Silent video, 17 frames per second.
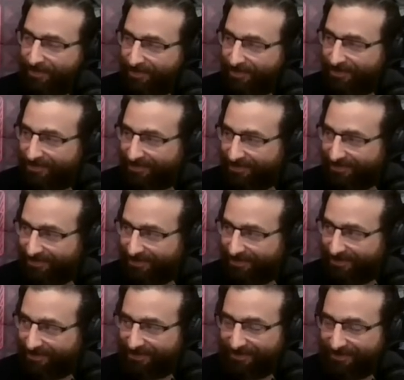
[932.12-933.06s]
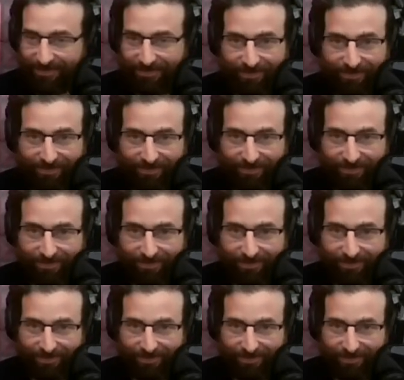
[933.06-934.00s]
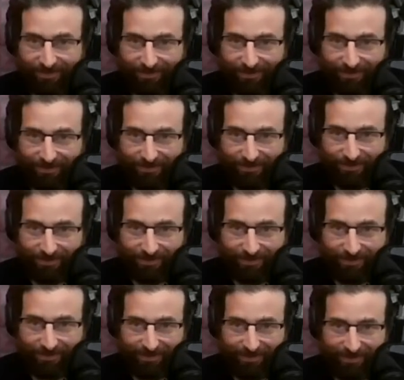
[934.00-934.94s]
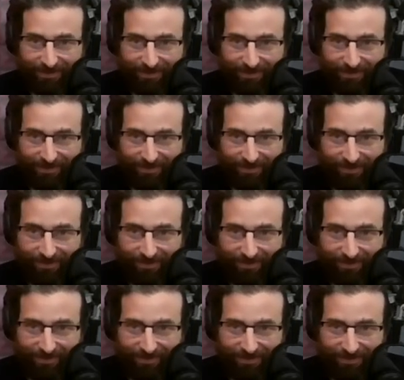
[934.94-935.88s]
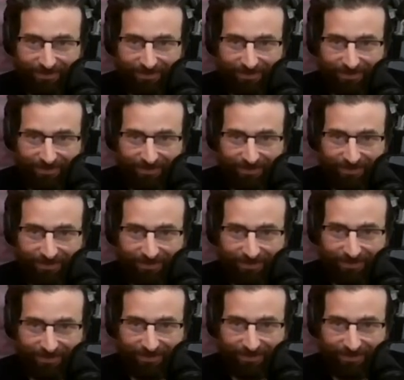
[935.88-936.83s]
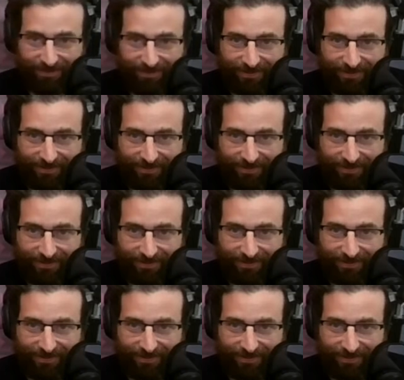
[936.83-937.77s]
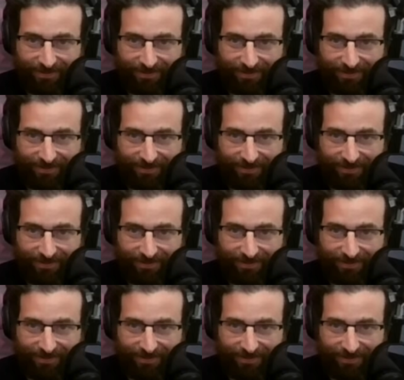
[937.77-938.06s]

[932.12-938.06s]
(not speaking)